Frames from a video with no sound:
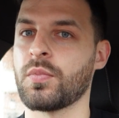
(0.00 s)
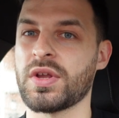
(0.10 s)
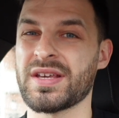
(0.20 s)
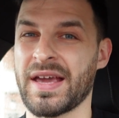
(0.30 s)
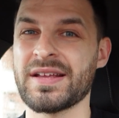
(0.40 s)

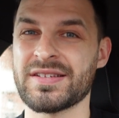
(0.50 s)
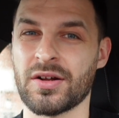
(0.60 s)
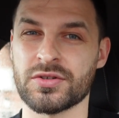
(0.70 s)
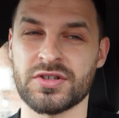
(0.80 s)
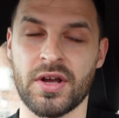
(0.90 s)
When you're gated
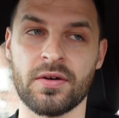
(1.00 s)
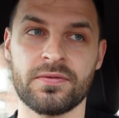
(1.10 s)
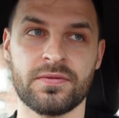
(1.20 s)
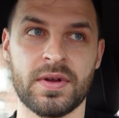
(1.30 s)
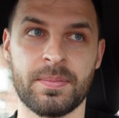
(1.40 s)
on
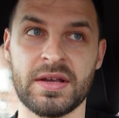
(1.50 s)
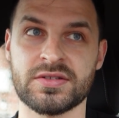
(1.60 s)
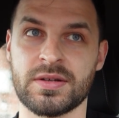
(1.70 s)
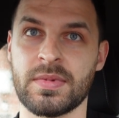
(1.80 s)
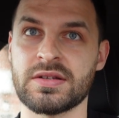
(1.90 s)
stuff, it
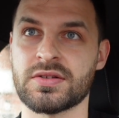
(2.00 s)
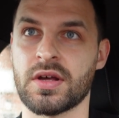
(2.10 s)
basically means